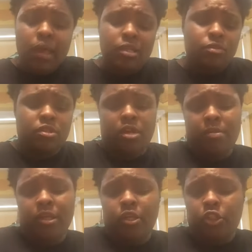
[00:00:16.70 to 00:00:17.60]
This one's gonna
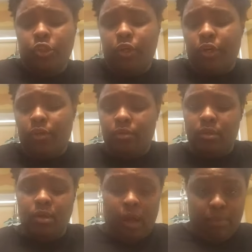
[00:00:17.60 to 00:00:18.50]
be a little shorter.
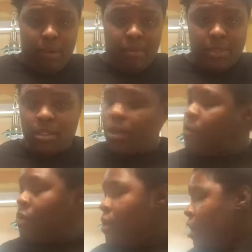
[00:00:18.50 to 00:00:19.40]
I promise.
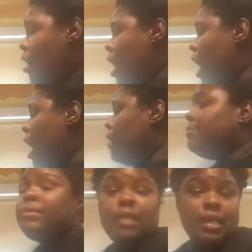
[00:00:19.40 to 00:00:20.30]

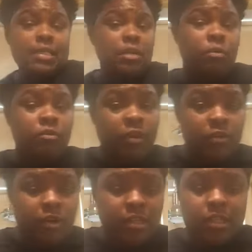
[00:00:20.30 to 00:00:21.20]
Like I said, we're
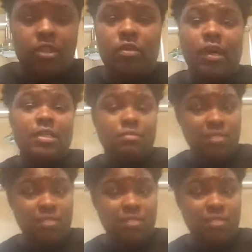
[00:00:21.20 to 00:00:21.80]
fundraising, so I got some